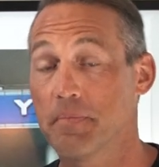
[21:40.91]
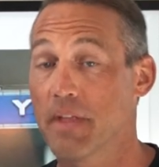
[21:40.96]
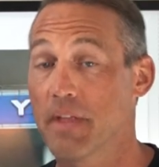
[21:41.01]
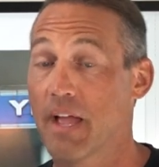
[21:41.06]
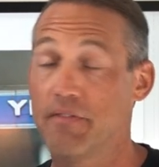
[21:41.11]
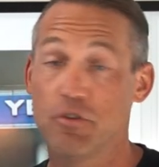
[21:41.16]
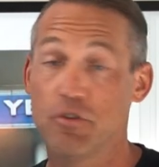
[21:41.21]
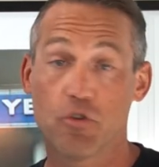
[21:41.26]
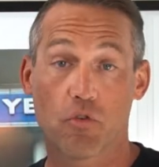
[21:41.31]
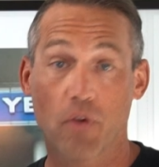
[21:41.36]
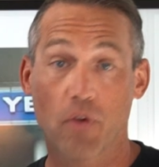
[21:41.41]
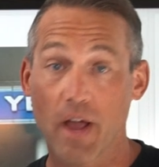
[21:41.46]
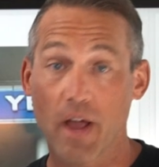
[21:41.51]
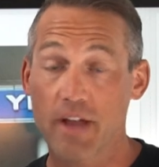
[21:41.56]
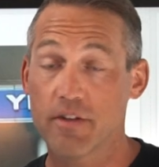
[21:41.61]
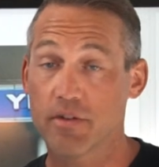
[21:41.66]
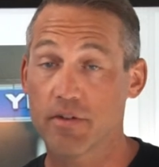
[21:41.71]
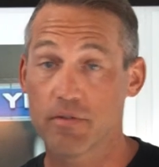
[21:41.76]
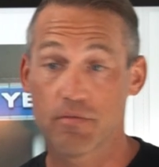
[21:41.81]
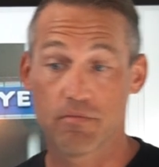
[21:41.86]
Have you
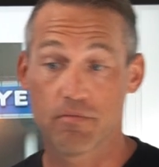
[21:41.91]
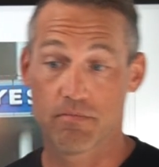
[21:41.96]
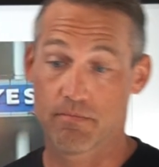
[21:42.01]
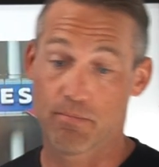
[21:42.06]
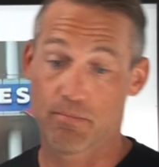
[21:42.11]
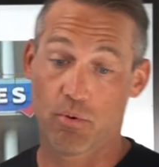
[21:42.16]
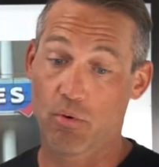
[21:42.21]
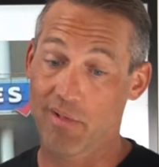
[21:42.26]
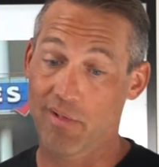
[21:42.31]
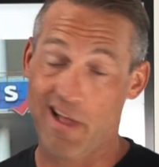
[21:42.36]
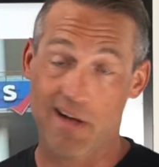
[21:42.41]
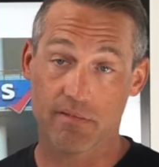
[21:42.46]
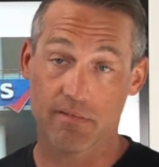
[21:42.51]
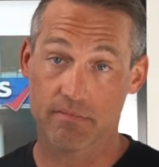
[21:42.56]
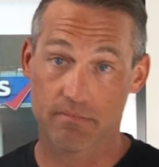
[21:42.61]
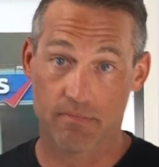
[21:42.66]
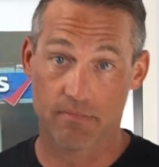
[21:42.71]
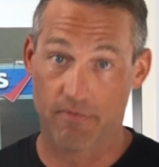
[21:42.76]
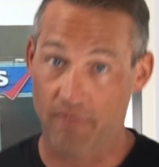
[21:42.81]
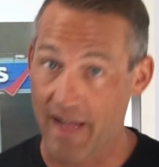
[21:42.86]
tried to pull
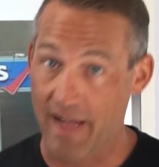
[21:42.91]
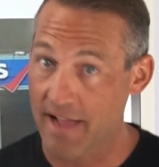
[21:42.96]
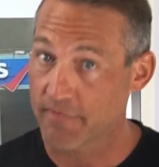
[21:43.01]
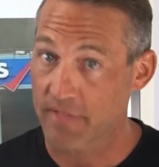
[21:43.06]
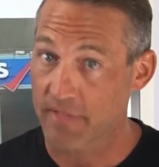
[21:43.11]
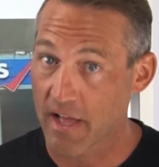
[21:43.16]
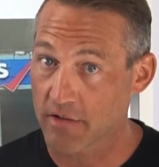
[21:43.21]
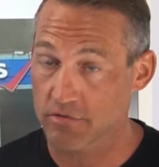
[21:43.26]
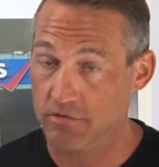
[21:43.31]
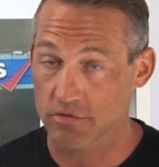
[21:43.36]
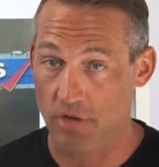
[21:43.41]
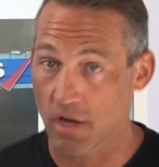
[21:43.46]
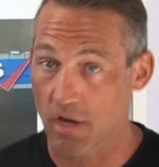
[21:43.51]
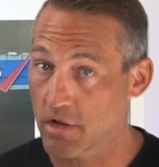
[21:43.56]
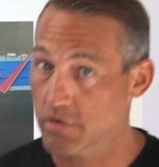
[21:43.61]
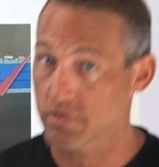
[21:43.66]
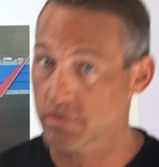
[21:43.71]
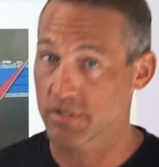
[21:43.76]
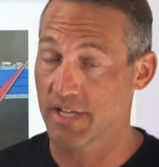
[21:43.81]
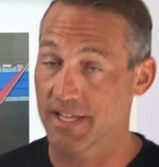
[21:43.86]
out $5,000
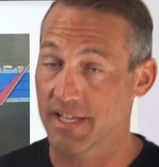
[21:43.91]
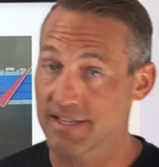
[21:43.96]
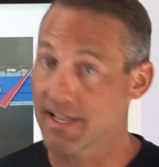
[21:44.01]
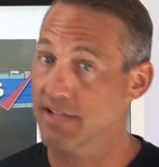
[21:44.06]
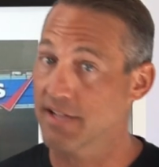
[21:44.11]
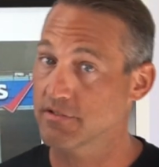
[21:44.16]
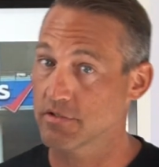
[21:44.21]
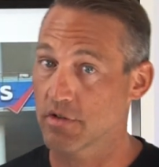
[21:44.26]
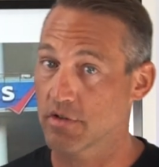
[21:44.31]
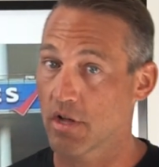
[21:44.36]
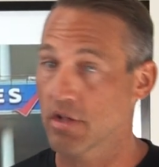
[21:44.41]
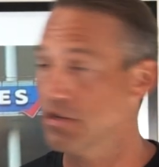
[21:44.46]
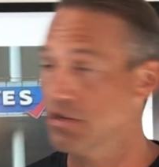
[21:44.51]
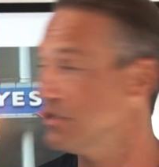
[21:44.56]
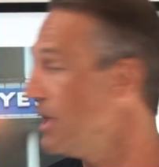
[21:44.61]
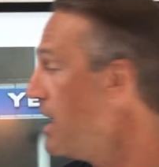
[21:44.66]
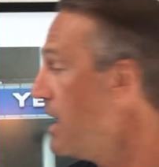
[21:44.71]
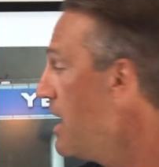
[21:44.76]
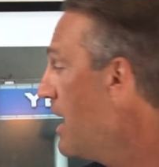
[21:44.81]
or $10,000?